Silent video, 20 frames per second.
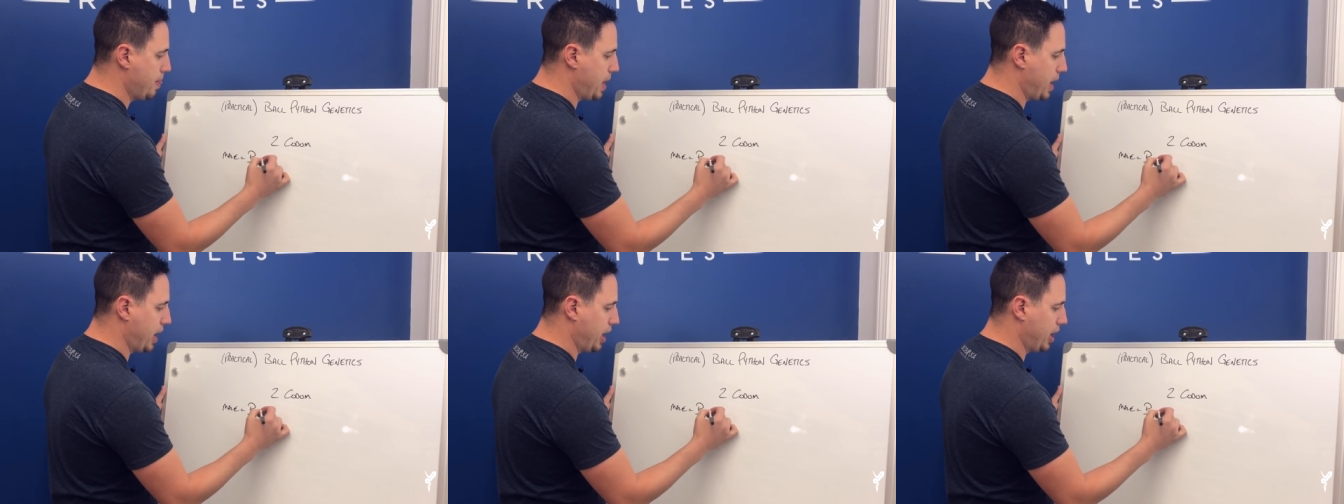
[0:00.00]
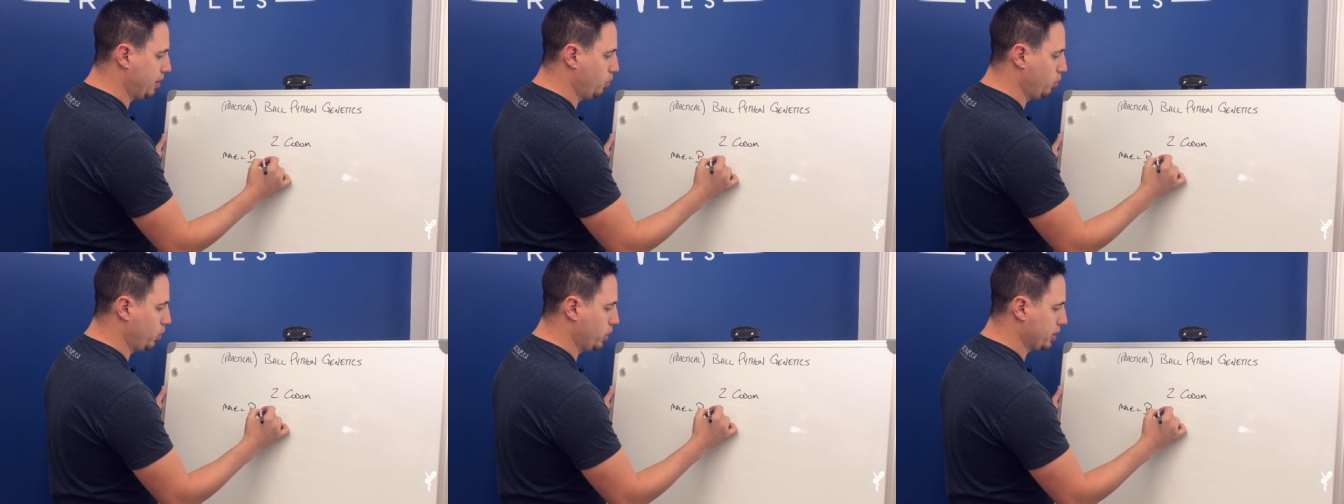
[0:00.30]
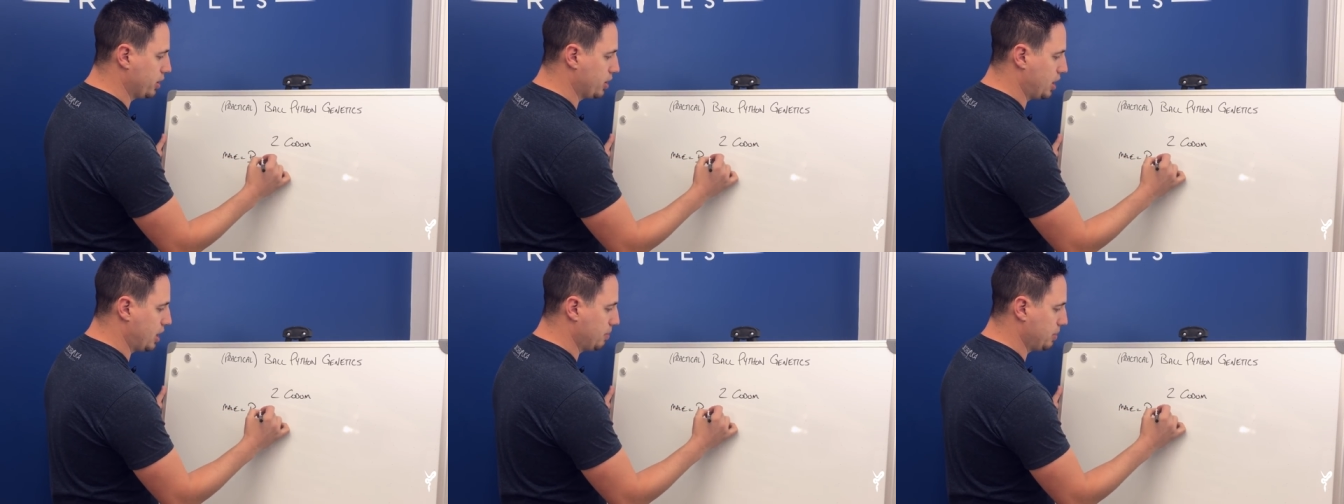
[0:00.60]
and one
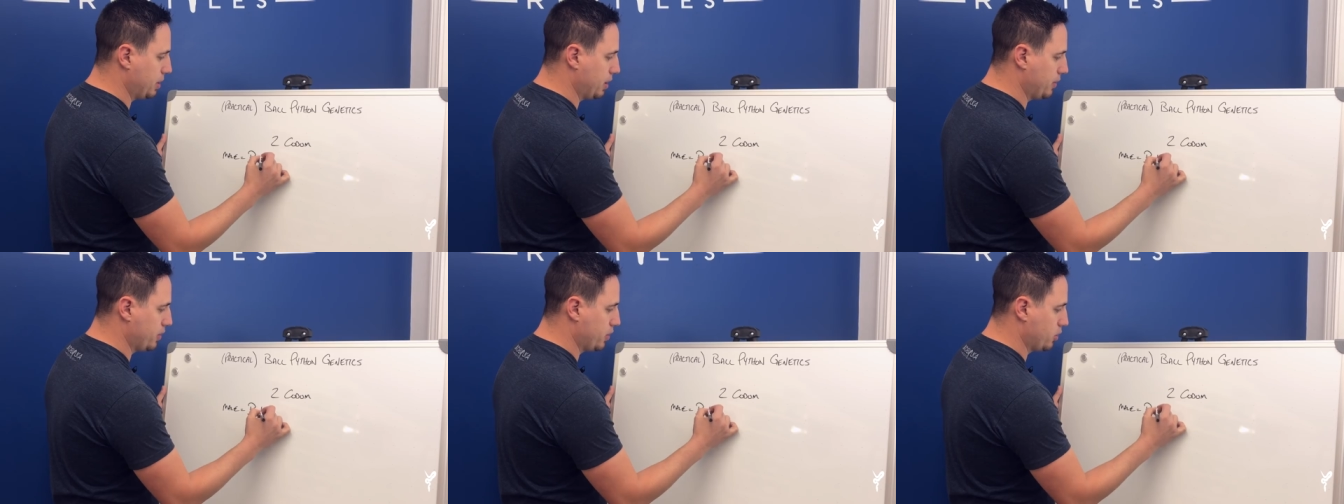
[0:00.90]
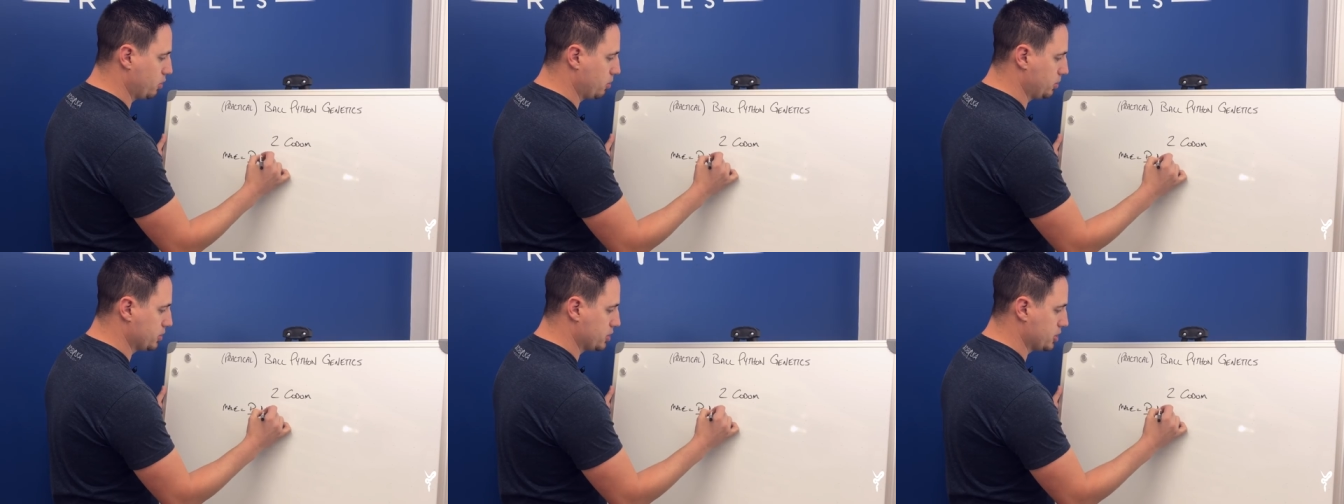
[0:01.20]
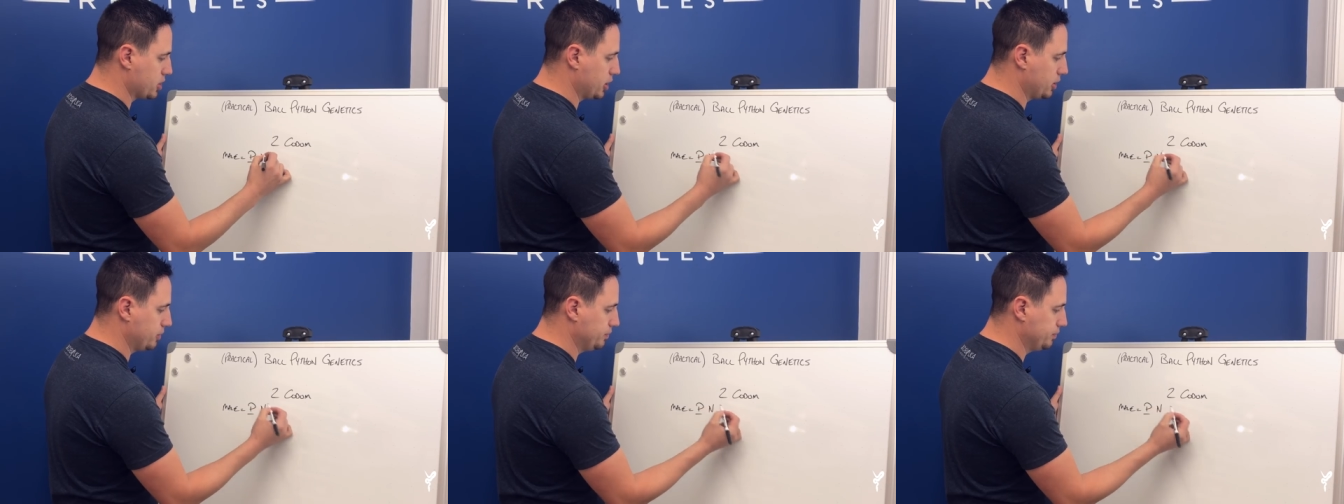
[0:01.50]
copy of the normal
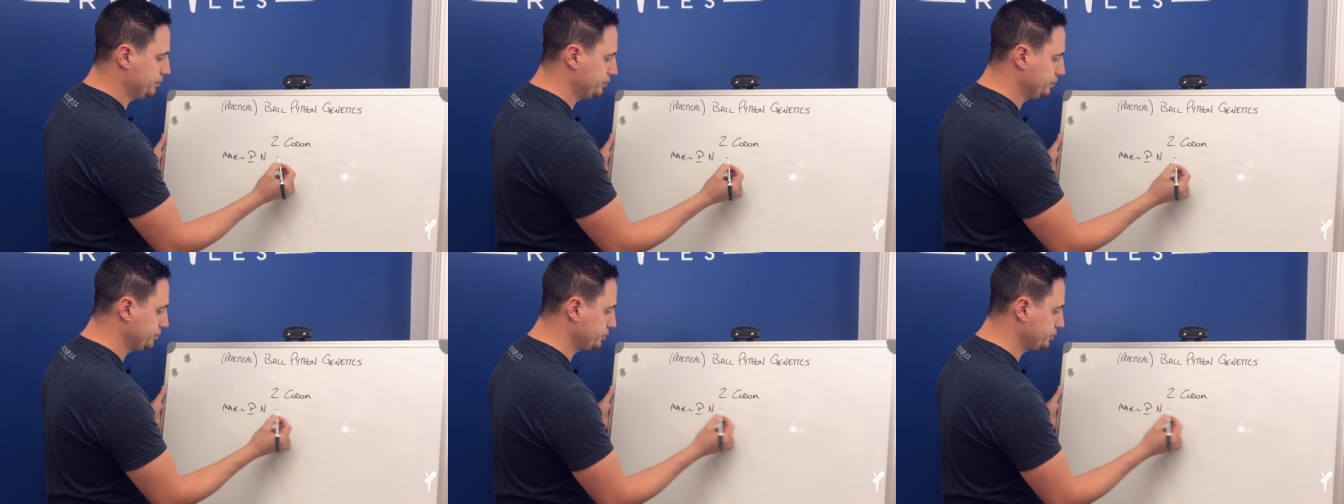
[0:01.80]
gene.